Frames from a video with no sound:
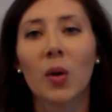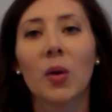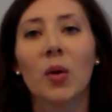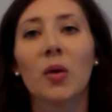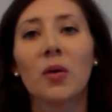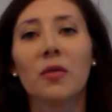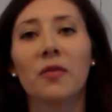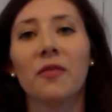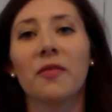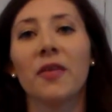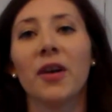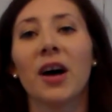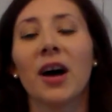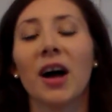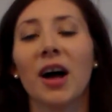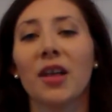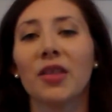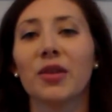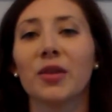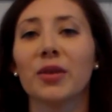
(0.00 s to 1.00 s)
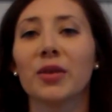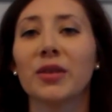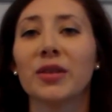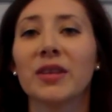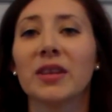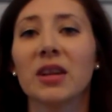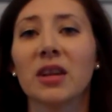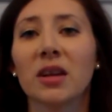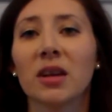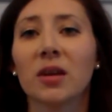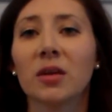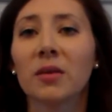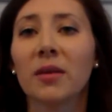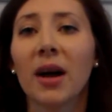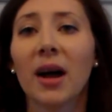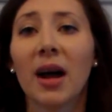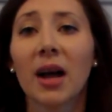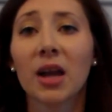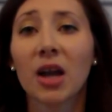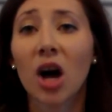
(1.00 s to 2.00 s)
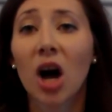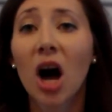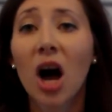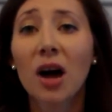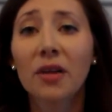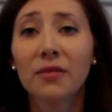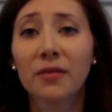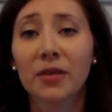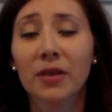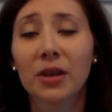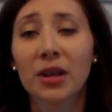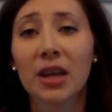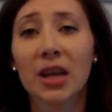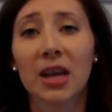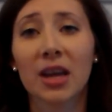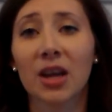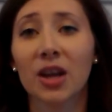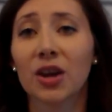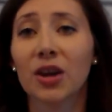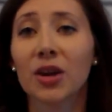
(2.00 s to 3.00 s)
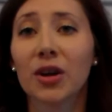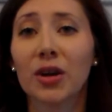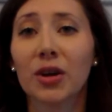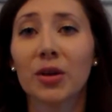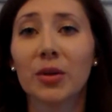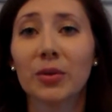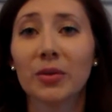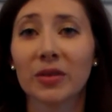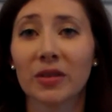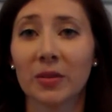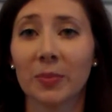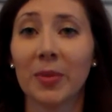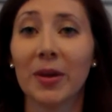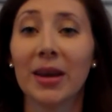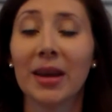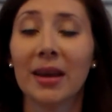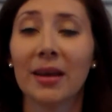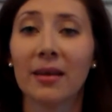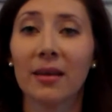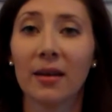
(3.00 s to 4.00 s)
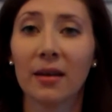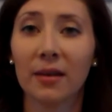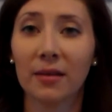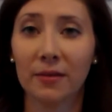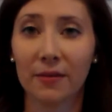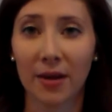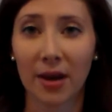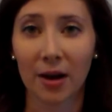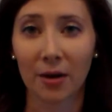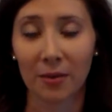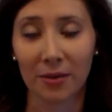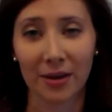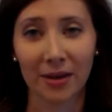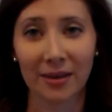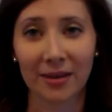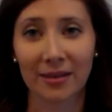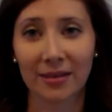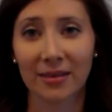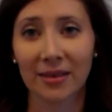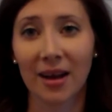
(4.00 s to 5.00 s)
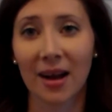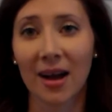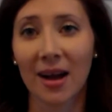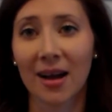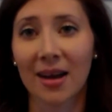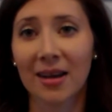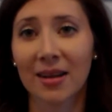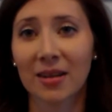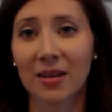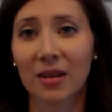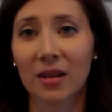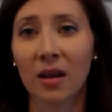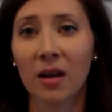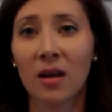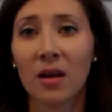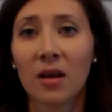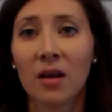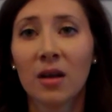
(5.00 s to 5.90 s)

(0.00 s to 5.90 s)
Oh, Father dear, I often hear you speak of Erin's Isle.